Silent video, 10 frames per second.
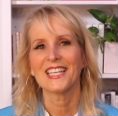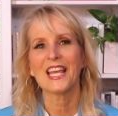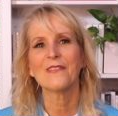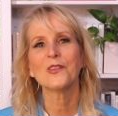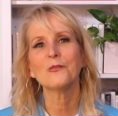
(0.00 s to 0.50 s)

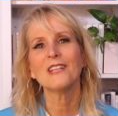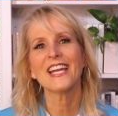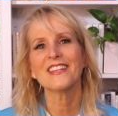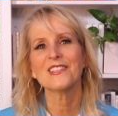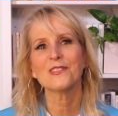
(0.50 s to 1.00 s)
If you
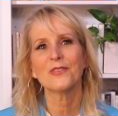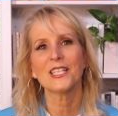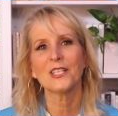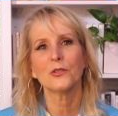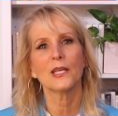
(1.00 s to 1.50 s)
like this
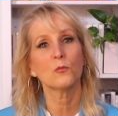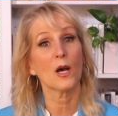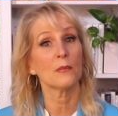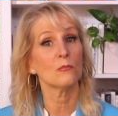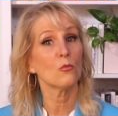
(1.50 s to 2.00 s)
video and
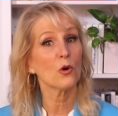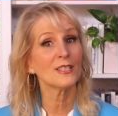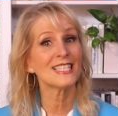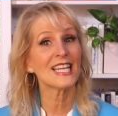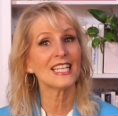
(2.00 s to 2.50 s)
want
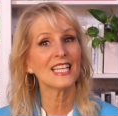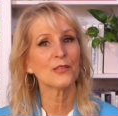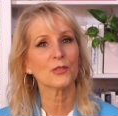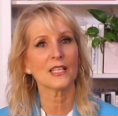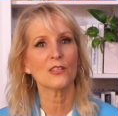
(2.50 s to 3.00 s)
more dating
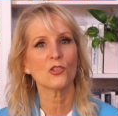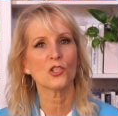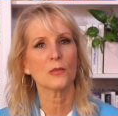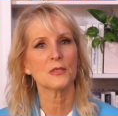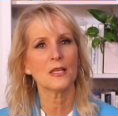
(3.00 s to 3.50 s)
and
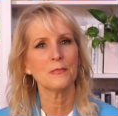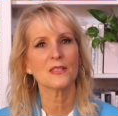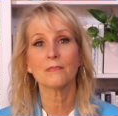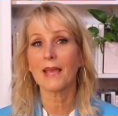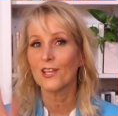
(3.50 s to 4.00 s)
relationship
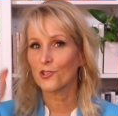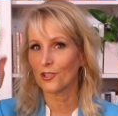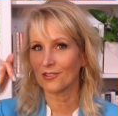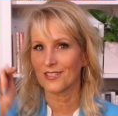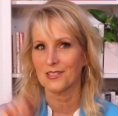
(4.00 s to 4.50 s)
tips, make
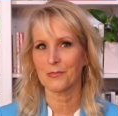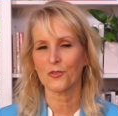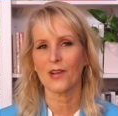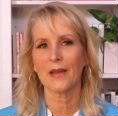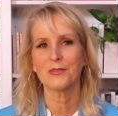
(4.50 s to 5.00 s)
sure to
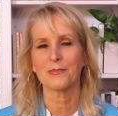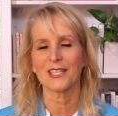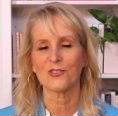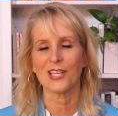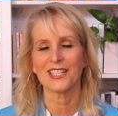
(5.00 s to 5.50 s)
subscribe to
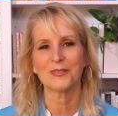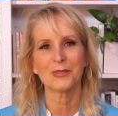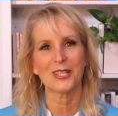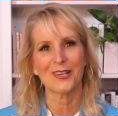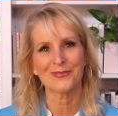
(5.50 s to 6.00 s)
my channel
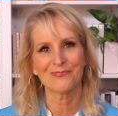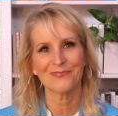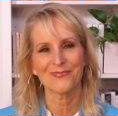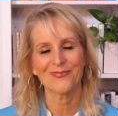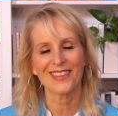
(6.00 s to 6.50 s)
below.
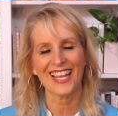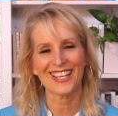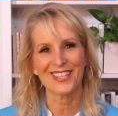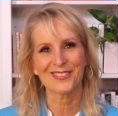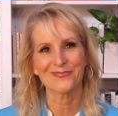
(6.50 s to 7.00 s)

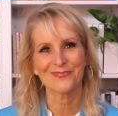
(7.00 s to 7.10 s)
Thank you.